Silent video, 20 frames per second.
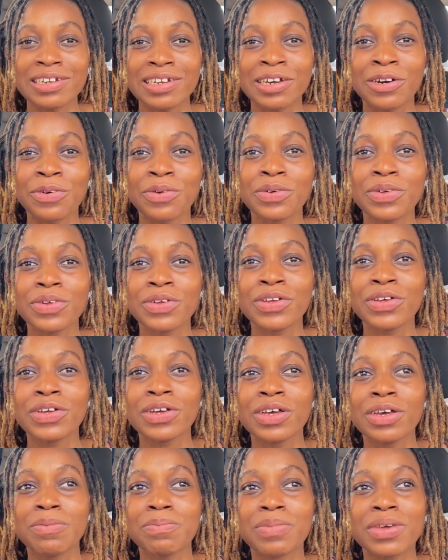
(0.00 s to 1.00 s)
now,
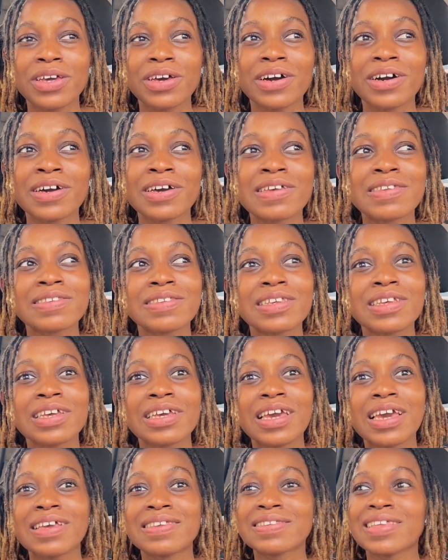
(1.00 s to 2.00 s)
because
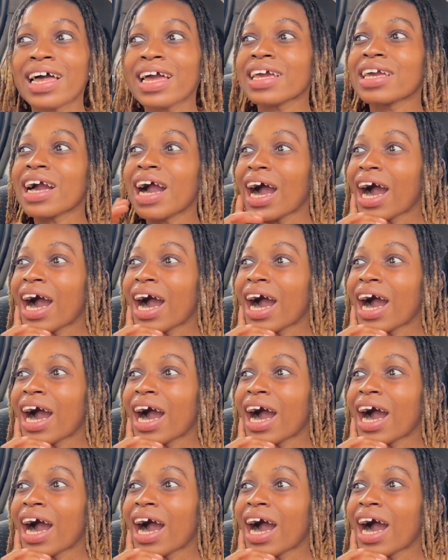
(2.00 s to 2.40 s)
it's like,